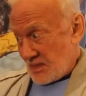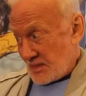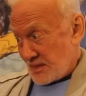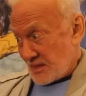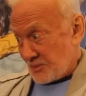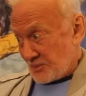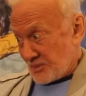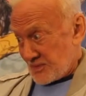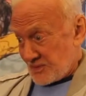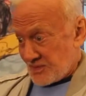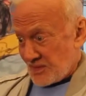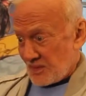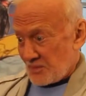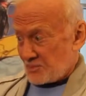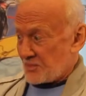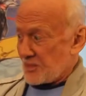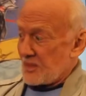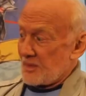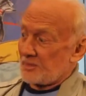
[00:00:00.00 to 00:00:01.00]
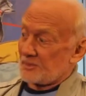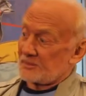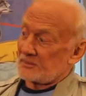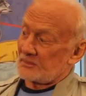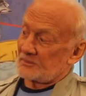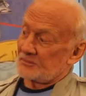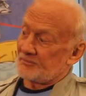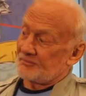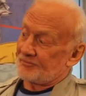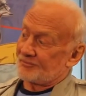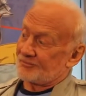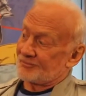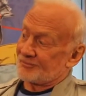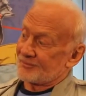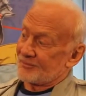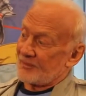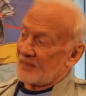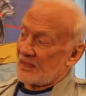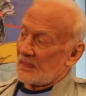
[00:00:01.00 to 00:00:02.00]
Then we sent people,
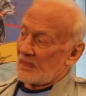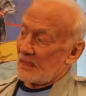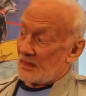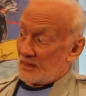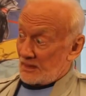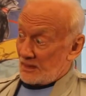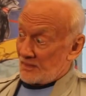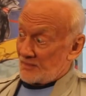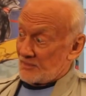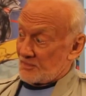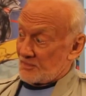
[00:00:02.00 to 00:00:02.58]
another